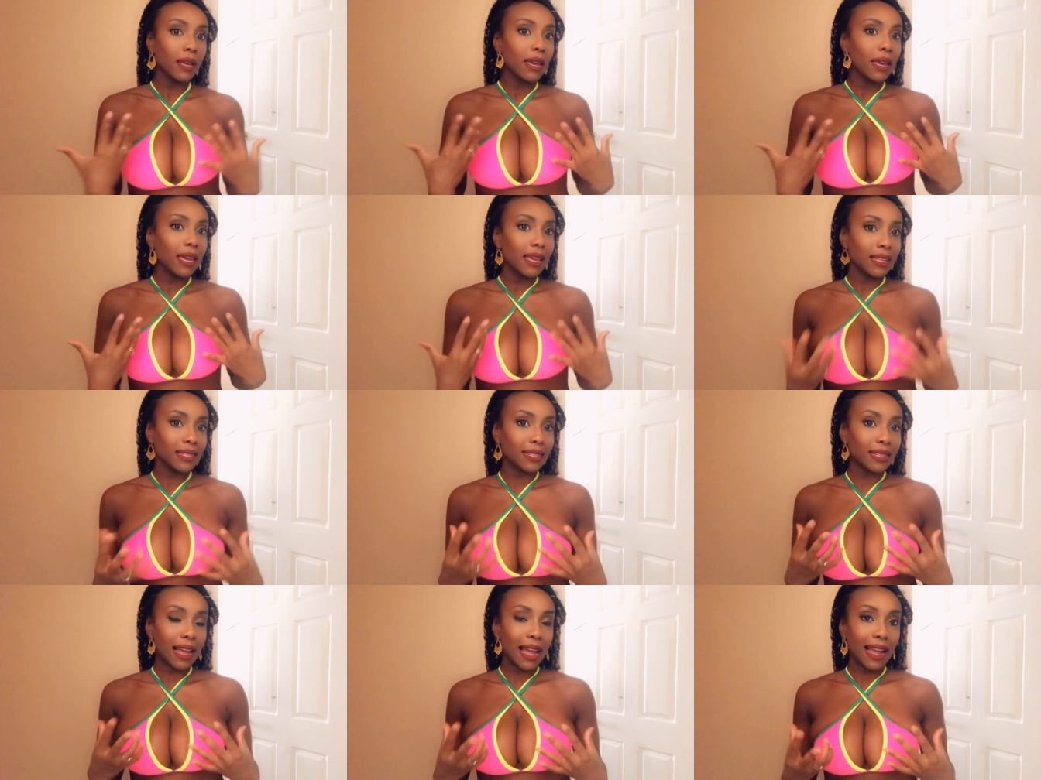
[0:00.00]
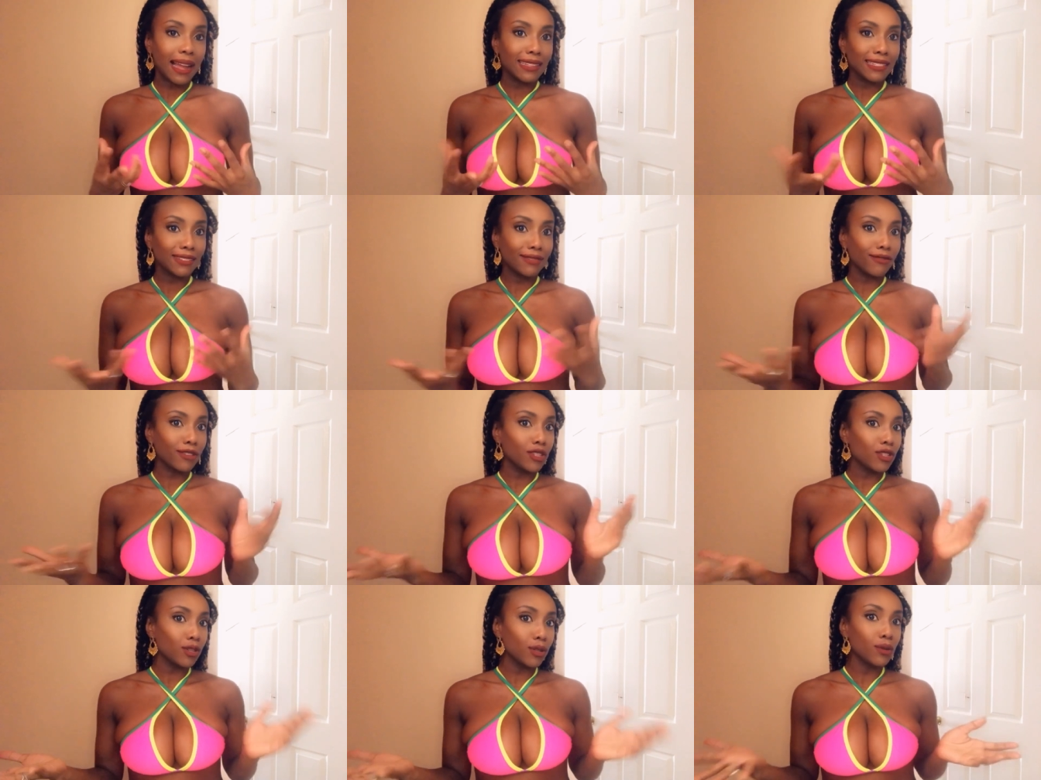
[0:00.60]
is kind of
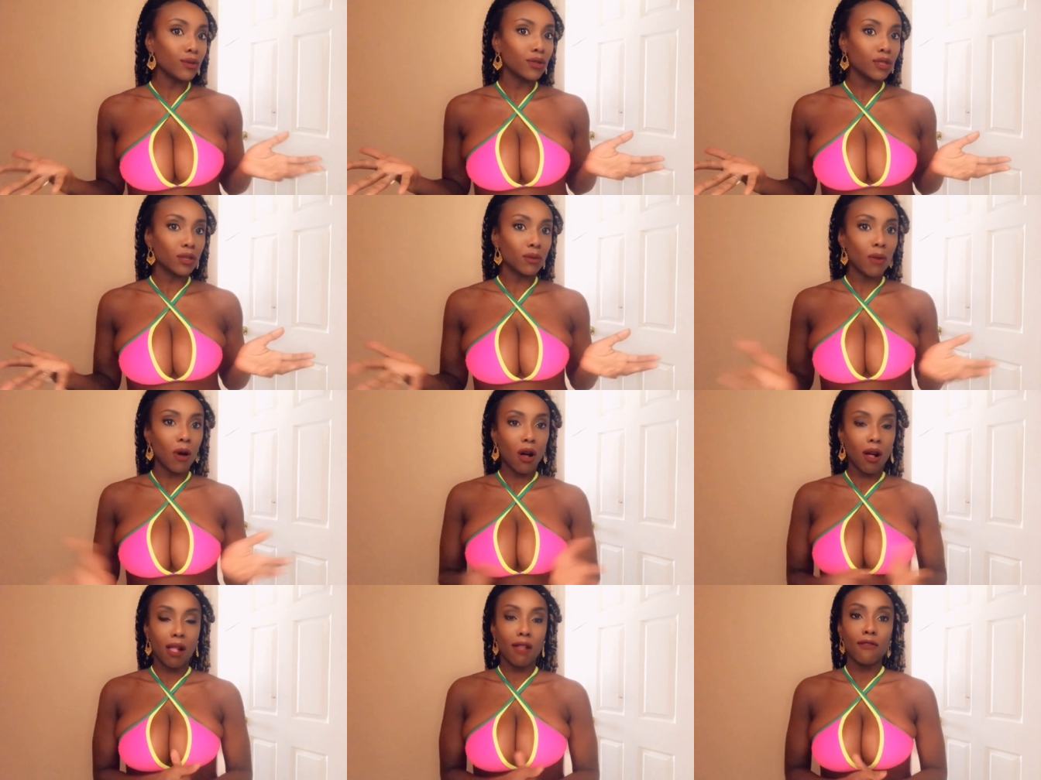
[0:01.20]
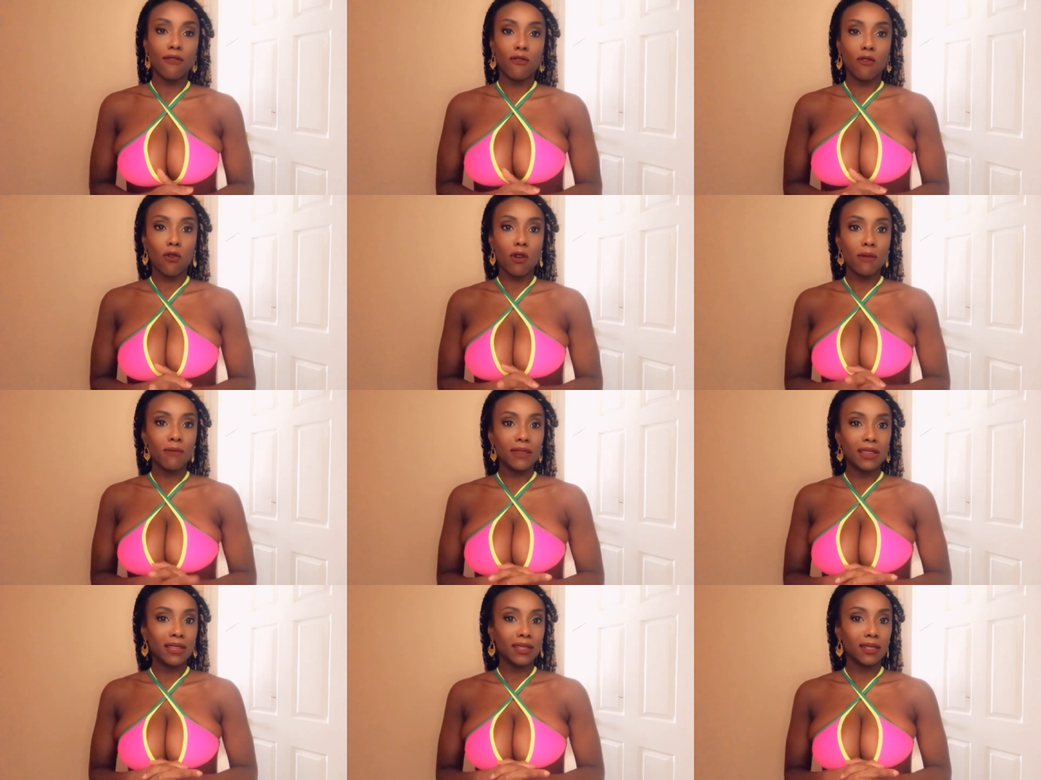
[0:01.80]
too small for
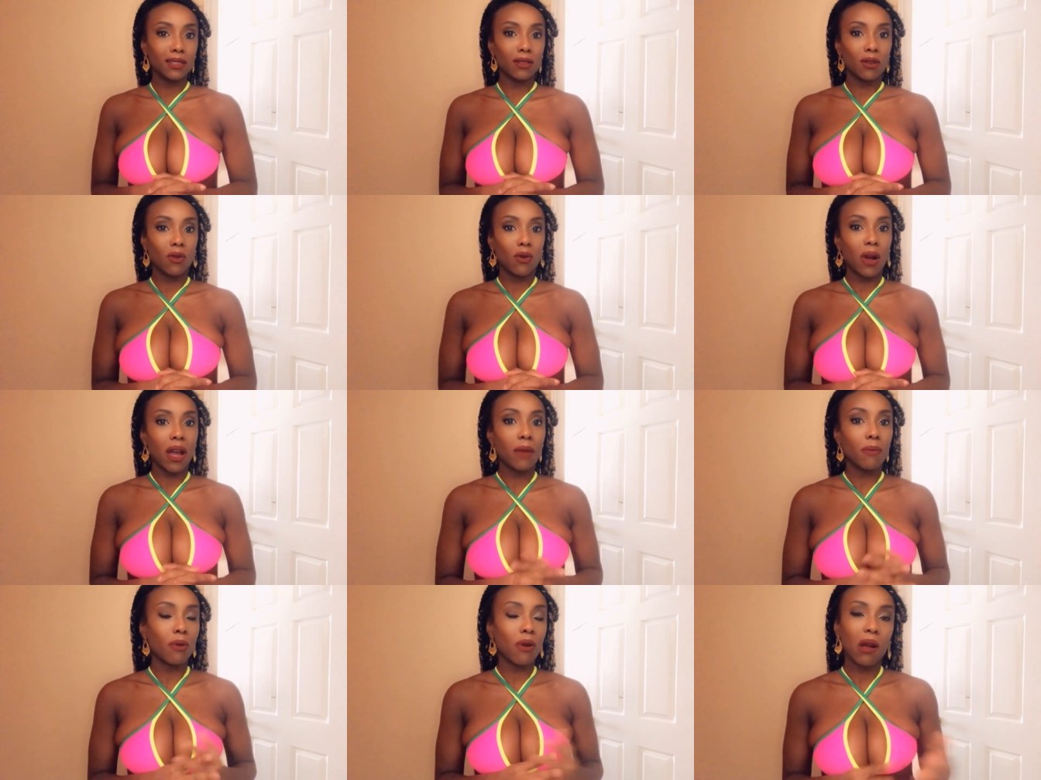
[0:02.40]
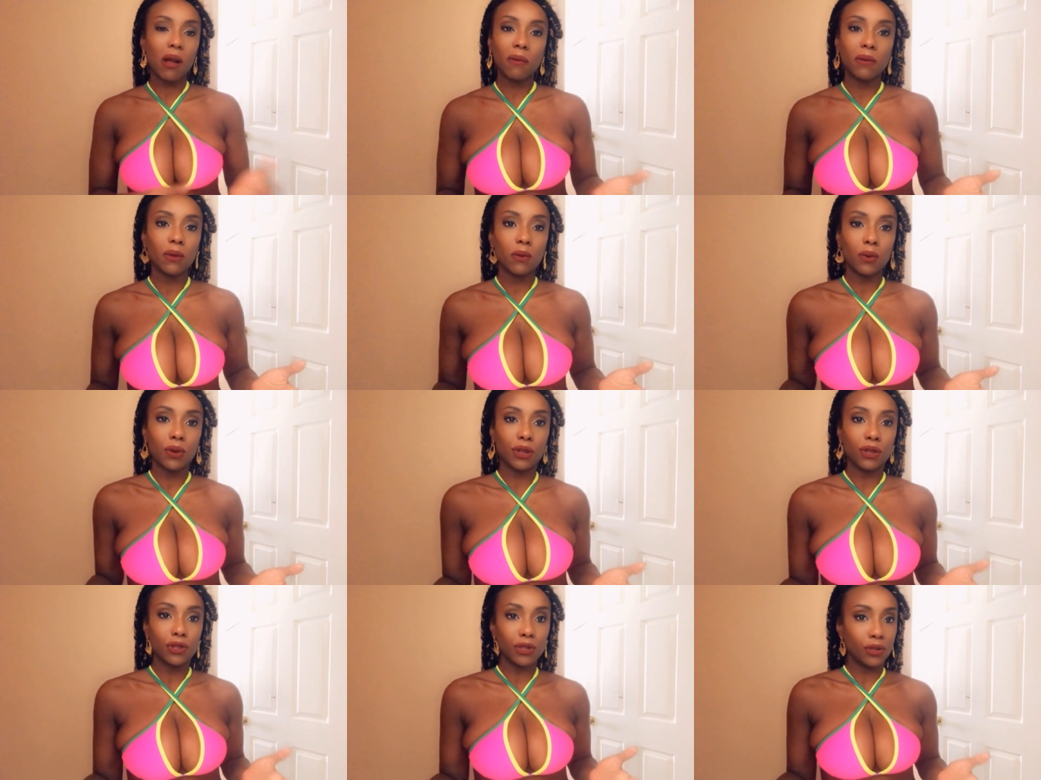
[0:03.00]
me, so I probably
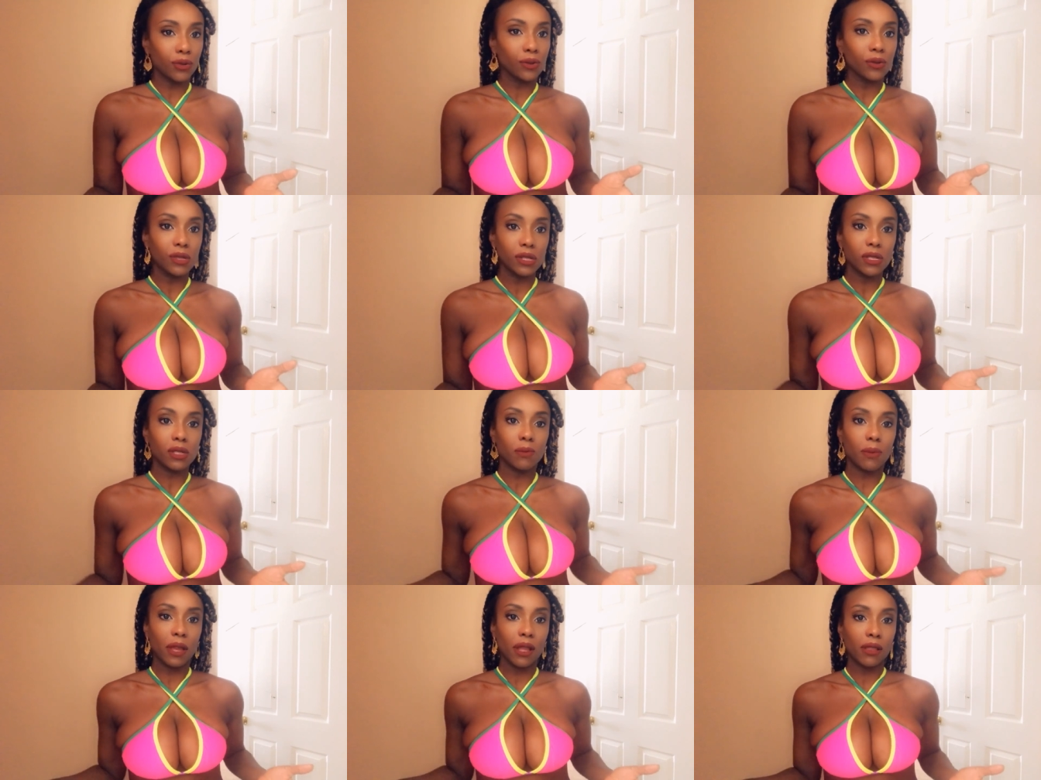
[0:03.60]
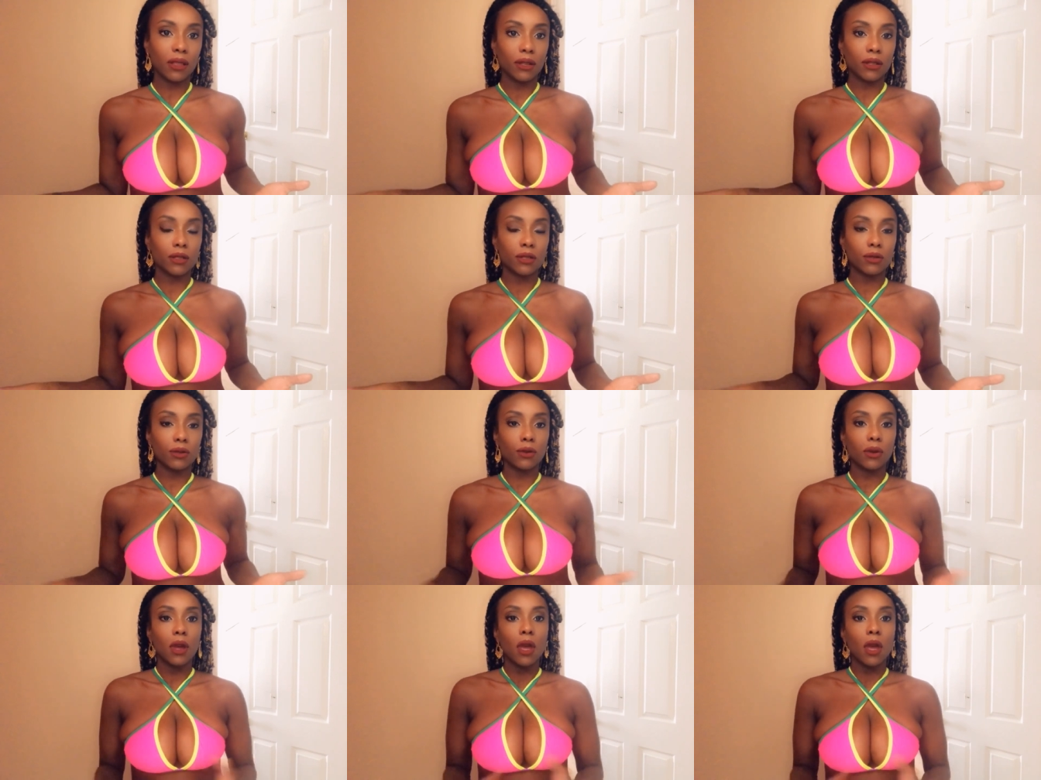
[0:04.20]
wouldn't do this bathing suit.